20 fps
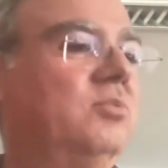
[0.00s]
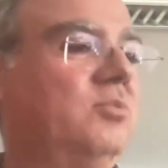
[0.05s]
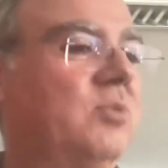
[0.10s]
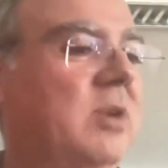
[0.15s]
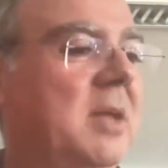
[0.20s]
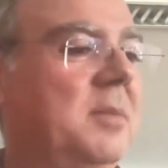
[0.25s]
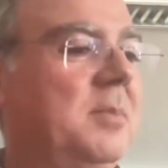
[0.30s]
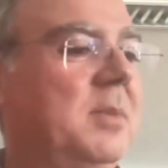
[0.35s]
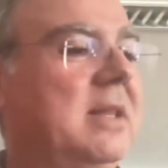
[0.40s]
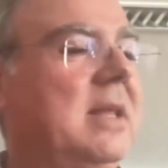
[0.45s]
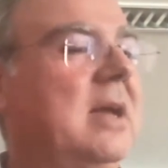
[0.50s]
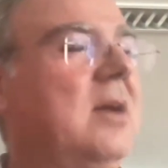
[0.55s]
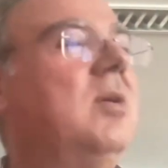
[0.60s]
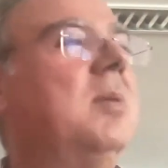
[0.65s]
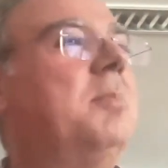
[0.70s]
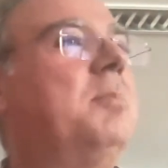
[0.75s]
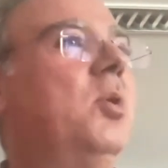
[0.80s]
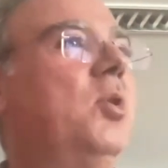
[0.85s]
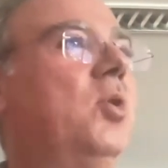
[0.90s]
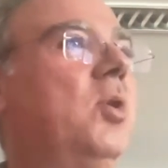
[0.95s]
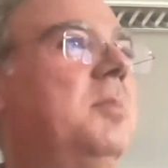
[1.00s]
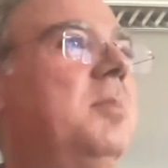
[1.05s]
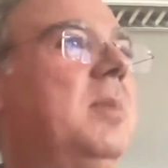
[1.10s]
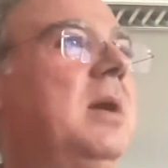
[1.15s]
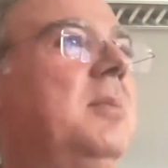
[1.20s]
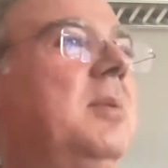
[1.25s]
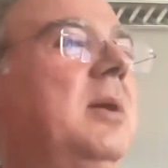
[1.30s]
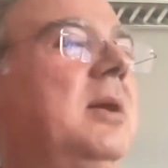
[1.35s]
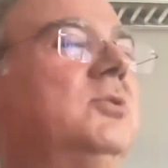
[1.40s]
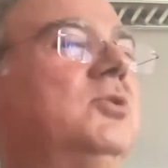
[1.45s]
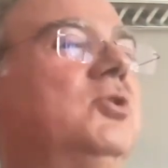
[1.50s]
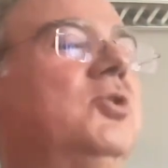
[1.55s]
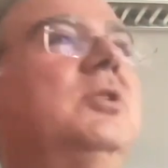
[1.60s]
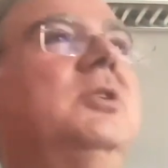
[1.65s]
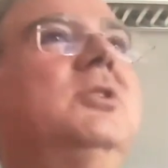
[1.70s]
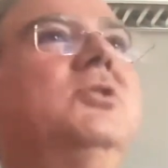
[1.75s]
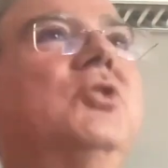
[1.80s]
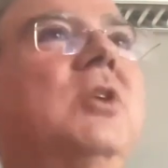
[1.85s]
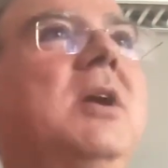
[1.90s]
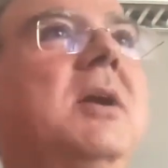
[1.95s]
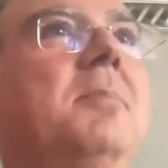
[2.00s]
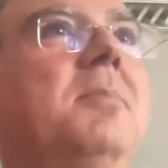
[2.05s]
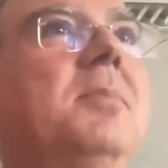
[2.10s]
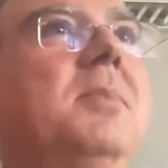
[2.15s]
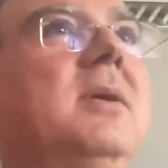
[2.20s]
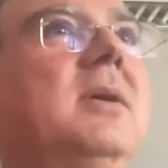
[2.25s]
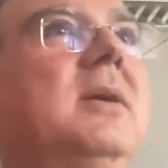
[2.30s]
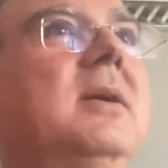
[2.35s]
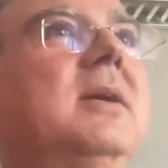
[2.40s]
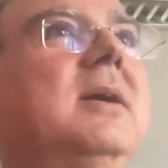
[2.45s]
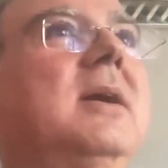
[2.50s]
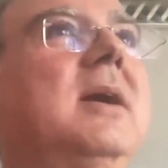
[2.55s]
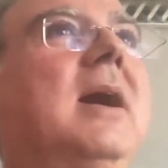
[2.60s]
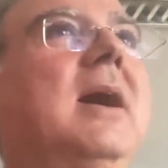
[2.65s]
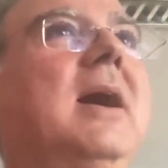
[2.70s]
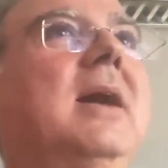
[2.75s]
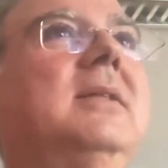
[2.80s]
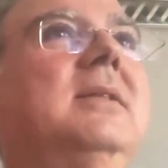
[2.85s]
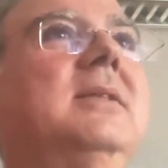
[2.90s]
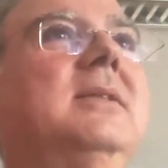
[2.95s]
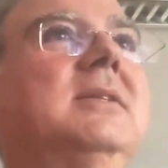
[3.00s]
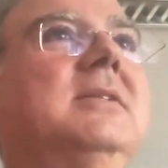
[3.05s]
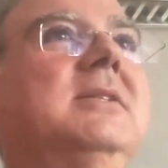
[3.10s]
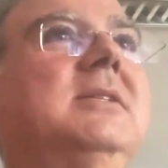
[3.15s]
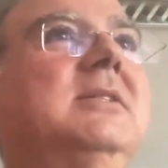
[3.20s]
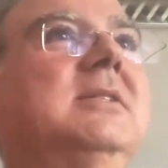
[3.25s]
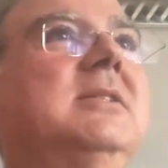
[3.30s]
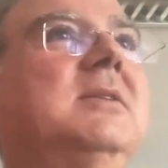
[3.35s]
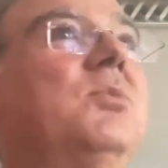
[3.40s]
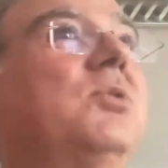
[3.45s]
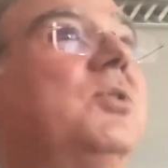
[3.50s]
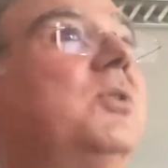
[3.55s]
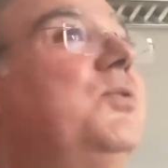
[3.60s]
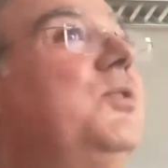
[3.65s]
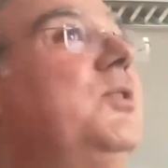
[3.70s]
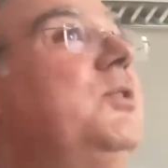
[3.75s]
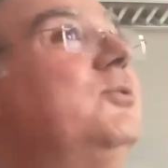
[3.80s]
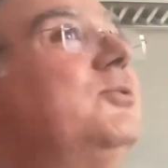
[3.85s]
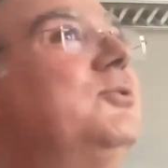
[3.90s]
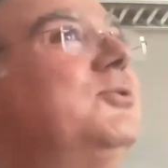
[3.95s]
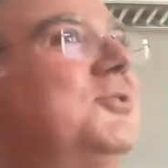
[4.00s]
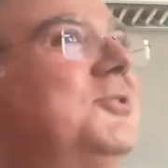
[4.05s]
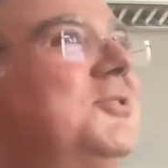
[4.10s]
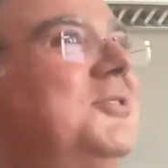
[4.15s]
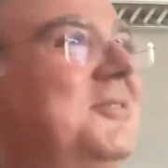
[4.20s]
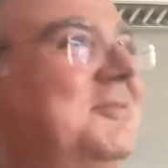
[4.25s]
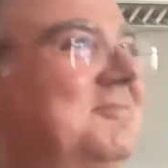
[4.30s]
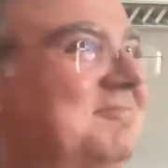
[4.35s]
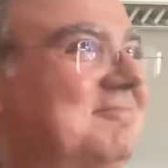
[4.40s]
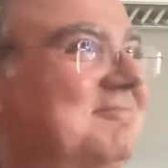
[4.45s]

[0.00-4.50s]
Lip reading: write me now a poem about Donald Trump, and the system refused.